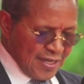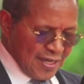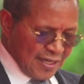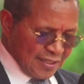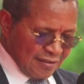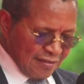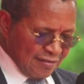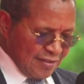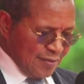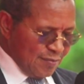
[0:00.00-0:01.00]
under the
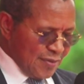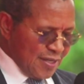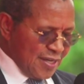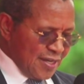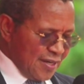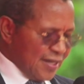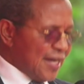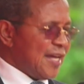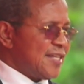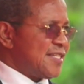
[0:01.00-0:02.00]
theme
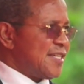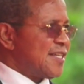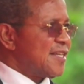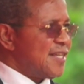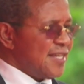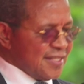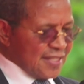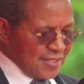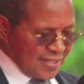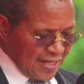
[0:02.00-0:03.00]
Realizing
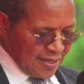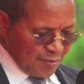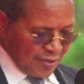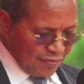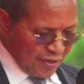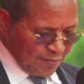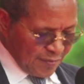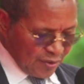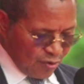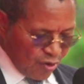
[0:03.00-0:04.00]
Sustainable
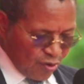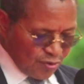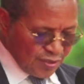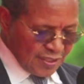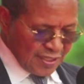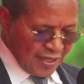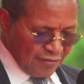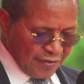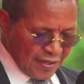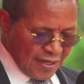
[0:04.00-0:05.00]
Development Goals in
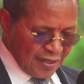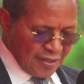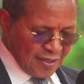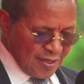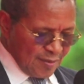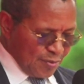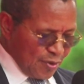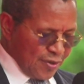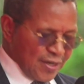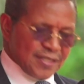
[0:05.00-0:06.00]
Africa,
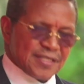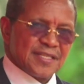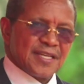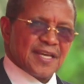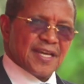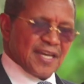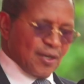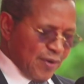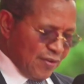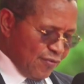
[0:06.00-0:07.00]
Progress and
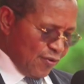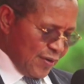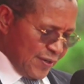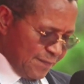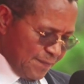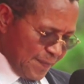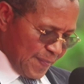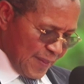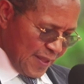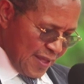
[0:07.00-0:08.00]
Way Forward.
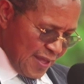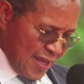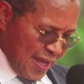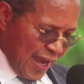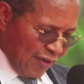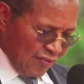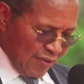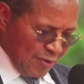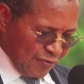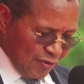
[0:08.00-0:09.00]
However,
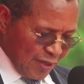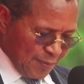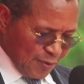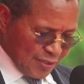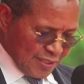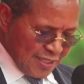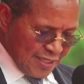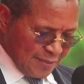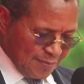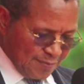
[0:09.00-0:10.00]
before I
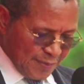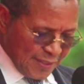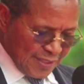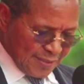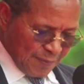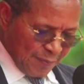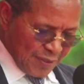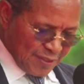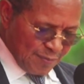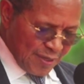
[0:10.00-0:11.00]
proceed, please
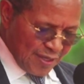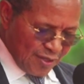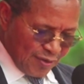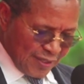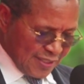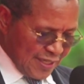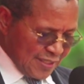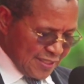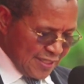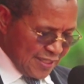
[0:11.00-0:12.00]
permit me, Your
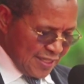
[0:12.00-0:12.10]
Excellency,